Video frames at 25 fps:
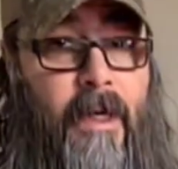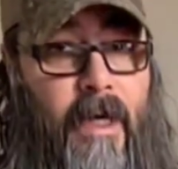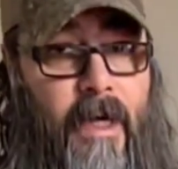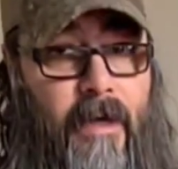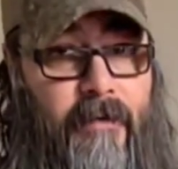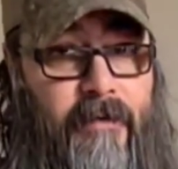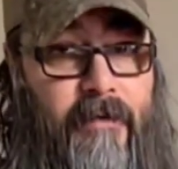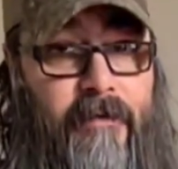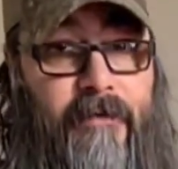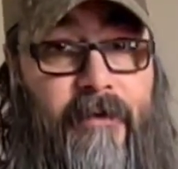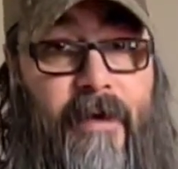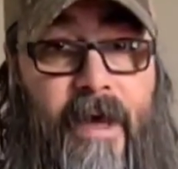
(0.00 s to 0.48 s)

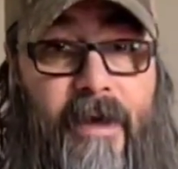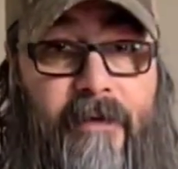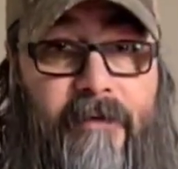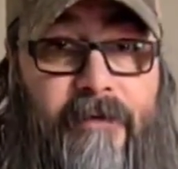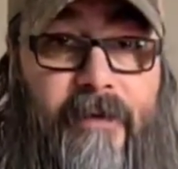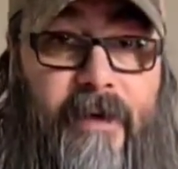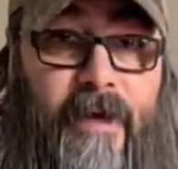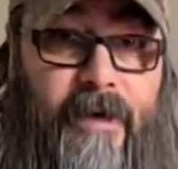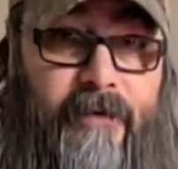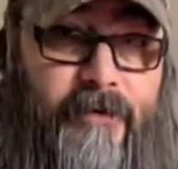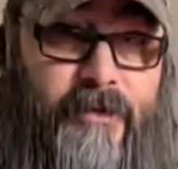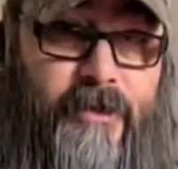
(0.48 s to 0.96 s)
of a
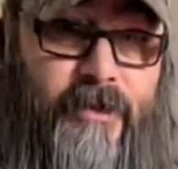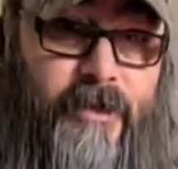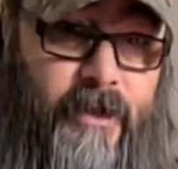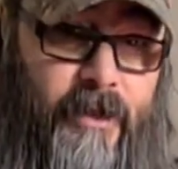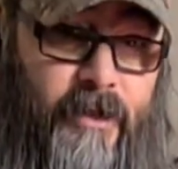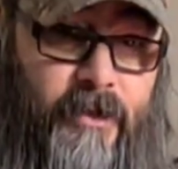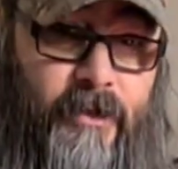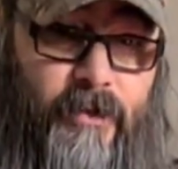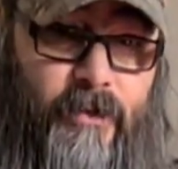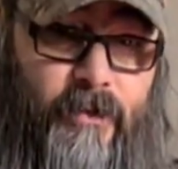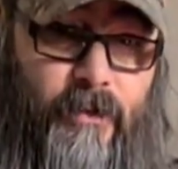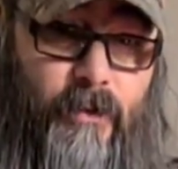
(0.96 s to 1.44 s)

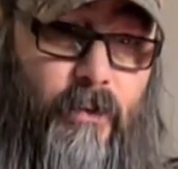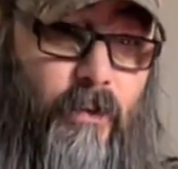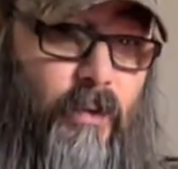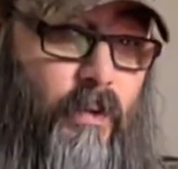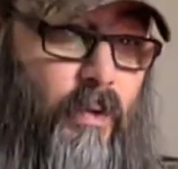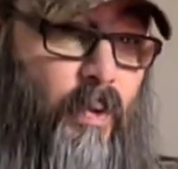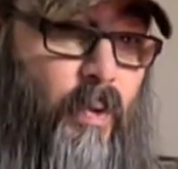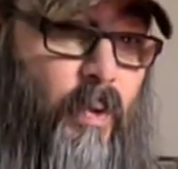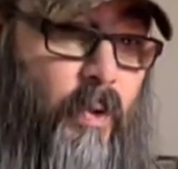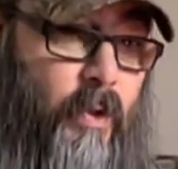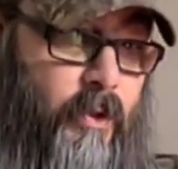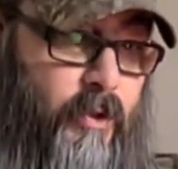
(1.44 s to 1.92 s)
5.56
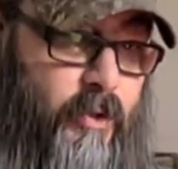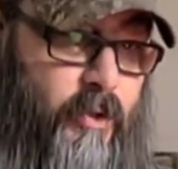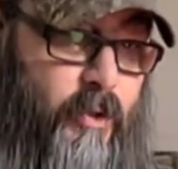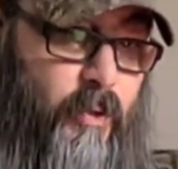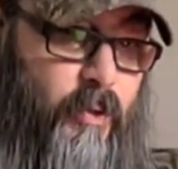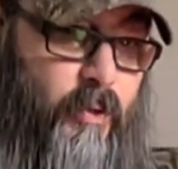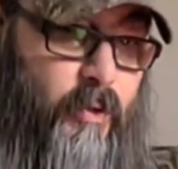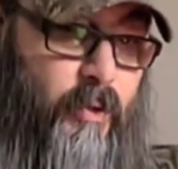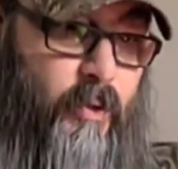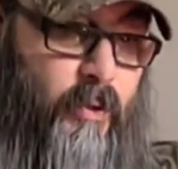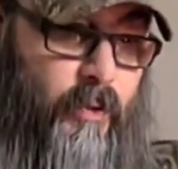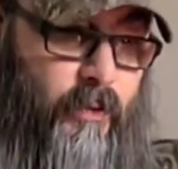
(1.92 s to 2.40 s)
or a
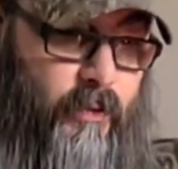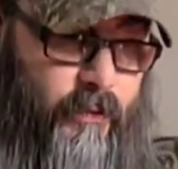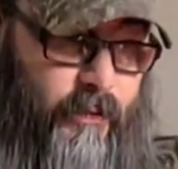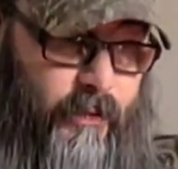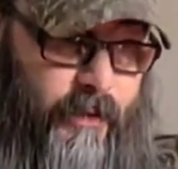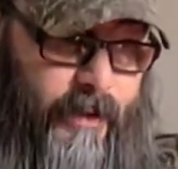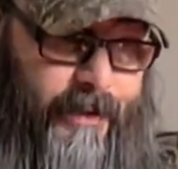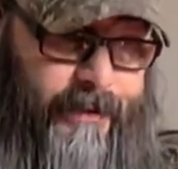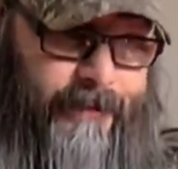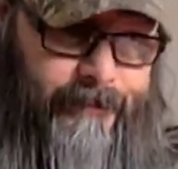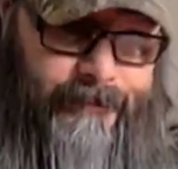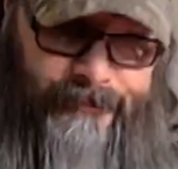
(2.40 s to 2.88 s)

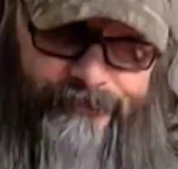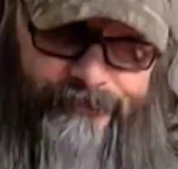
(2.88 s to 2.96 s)
2.23.